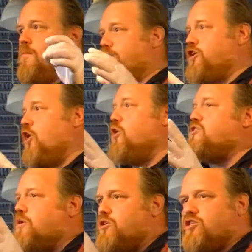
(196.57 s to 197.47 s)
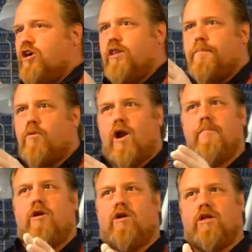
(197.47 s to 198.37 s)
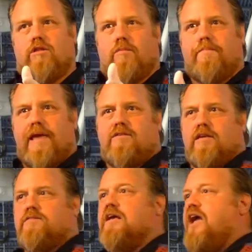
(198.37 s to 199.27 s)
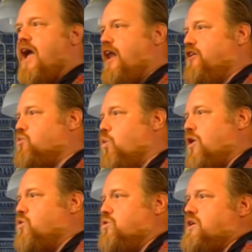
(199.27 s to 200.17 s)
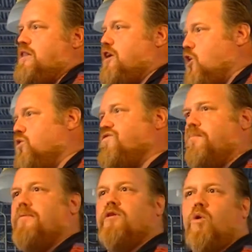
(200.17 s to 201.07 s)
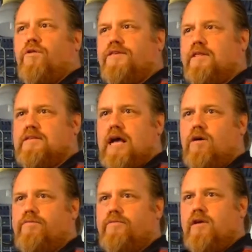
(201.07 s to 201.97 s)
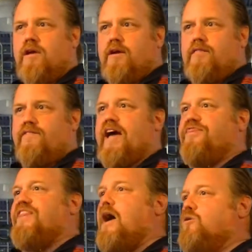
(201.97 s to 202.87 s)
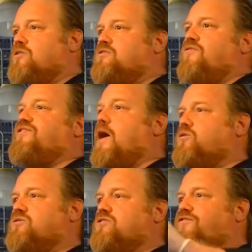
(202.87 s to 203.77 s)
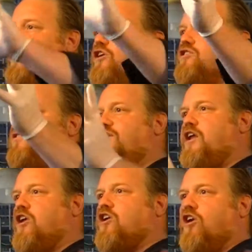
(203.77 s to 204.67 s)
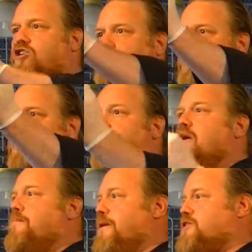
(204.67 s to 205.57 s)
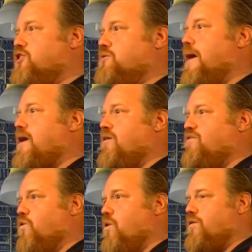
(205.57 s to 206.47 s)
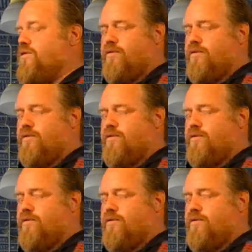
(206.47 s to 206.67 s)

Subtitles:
But you notice it was still that primarily the basics, and it's one cuisine that goes from north to the south. They've had thousands of years of intercultural mixtures back and forth.